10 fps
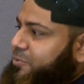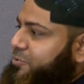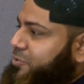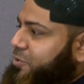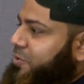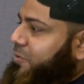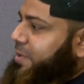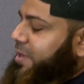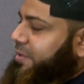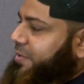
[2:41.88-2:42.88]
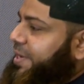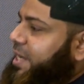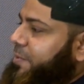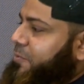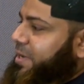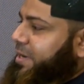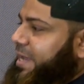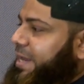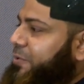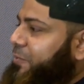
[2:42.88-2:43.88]
So think about it.
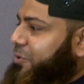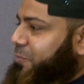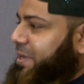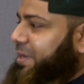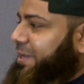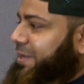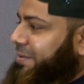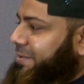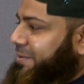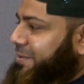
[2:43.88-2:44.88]
Can you humanly